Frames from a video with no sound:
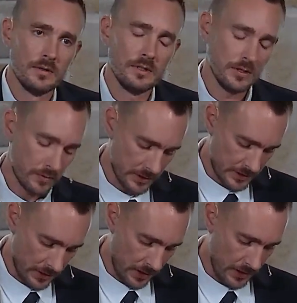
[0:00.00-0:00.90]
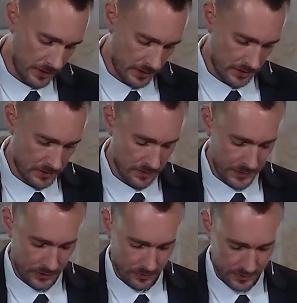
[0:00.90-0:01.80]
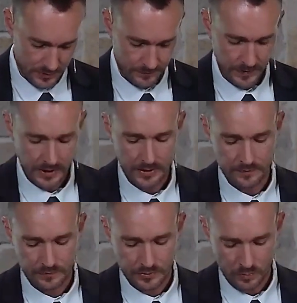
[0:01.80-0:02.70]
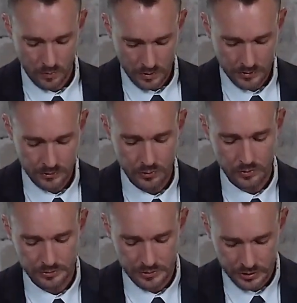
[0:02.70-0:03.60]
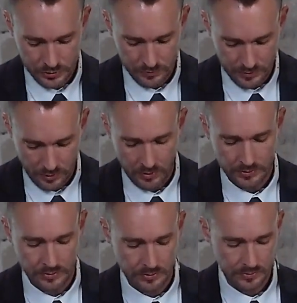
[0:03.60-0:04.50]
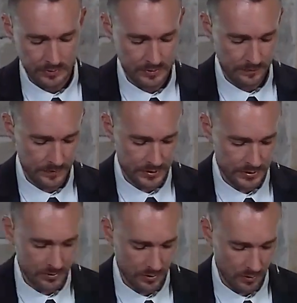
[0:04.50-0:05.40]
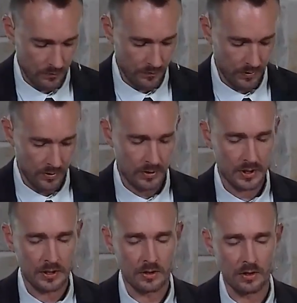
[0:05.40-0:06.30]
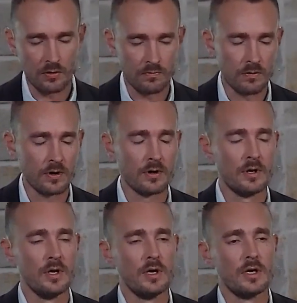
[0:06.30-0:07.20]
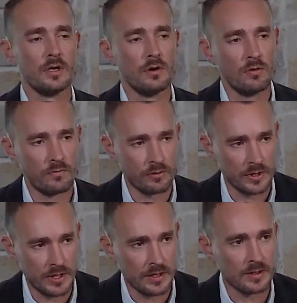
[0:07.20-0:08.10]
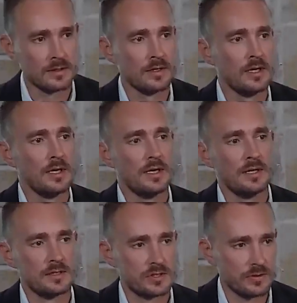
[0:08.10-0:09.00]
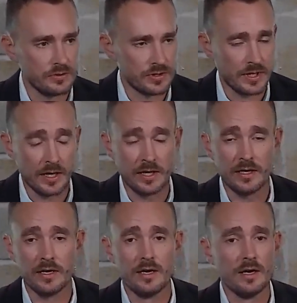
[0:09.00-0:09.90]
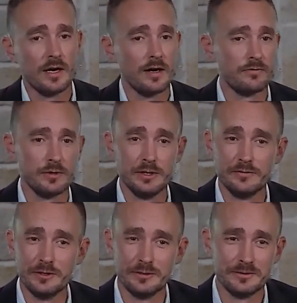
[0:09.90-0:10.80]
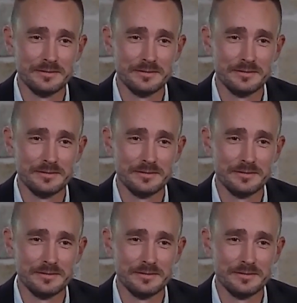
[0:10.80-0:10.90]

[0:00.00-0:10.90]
Do you know what it's like to be crucified for the one who will disregard your crucifixion over and over and over again and still say, I forgive you?